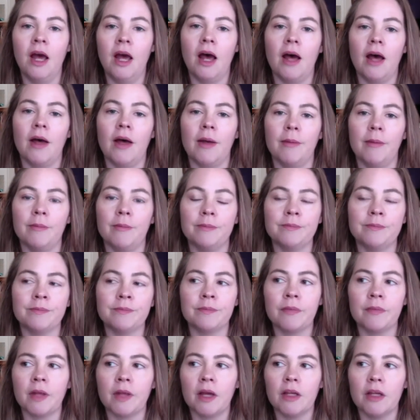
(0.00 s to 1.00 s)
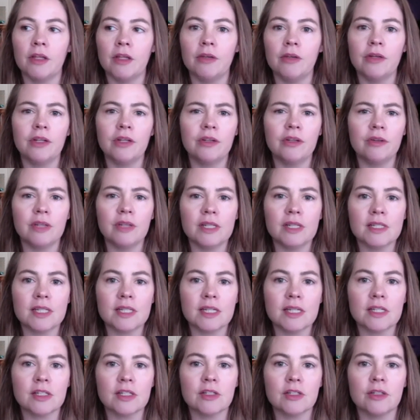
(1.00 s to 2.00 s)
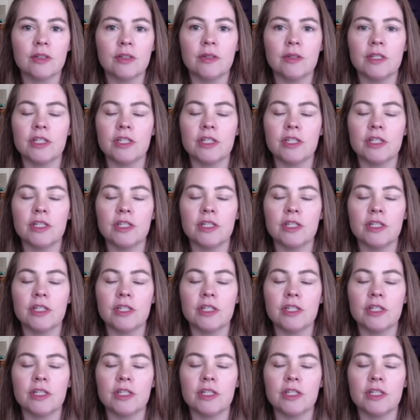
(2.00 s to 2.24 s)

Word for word: Um, you can do these things too.